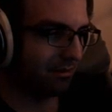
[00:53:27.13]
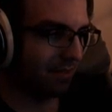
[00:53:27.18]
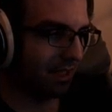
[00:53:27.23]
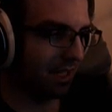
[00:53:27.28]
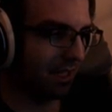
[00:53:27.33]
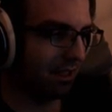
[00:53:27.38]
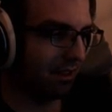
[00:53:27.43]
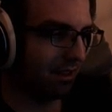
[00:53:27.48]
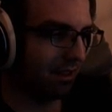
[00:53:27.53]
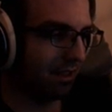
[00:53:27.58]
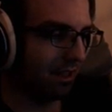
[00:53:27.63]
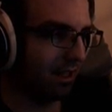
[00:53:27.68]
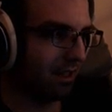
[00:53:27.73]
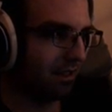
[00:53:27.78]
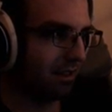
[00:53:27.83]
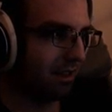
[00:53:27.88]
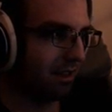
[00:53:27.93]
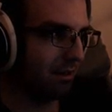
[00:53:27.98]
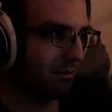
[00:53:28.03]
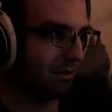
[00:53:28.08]
it doesn't last
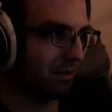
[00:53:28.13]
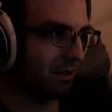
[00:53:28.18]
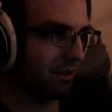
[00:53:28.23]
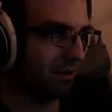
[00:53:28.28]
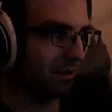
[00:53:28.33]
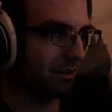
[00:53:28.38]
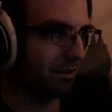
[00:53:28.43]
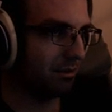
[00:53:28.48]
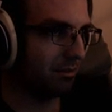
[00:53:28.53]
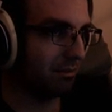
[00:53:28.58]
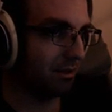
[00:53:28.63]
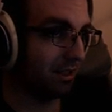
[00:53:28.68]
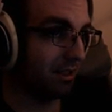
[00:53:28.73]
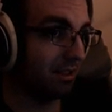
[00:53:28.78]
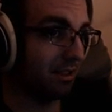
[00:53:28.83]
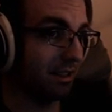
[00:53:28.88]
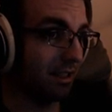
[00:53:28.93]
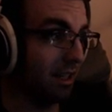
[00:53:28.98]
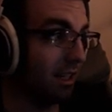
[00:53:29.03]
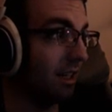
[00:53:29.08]
that much. But it's
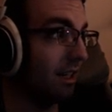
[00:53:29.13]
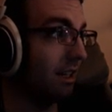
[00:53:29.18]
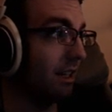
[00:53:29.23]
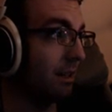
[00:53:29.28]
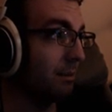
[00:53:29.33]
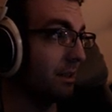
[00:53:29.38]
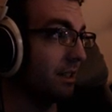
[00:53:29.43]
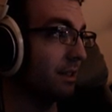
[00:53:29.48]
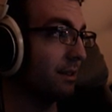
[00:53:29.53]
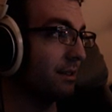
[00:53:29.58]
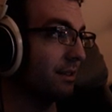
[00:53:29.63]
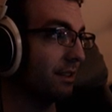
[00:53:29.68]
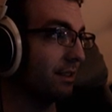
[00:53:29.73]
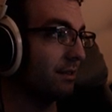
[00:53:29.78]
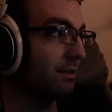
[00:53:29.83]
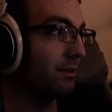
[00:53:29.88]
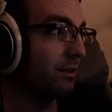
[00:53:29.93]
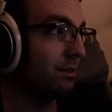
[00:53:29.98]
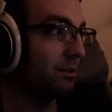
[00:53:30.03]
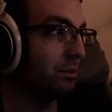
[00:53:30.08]
a lot. I mean, it's like a
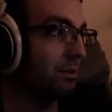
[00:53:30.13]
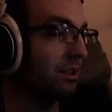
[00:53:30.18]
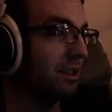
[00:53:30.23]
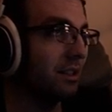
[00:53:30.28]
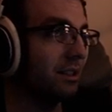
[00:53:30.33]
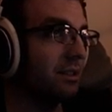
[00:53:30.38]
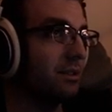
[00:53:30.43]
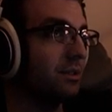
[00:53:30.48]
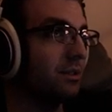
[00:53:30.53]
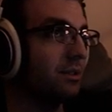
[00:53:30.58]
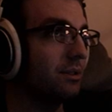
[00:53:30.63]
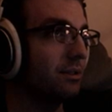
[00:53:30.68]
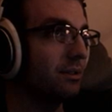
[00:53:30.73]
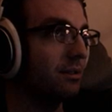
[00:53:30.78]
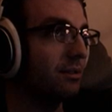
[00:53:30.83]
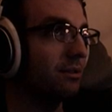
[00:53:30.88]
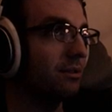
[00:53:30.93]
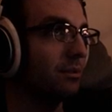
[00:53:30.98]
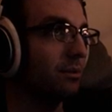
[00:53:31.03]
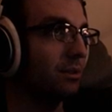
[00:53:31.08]
full week's
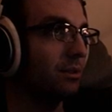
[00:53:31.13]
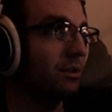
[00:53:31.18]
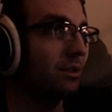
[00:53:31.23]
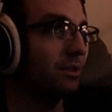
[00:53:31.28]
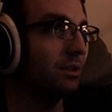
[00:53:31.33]
worth of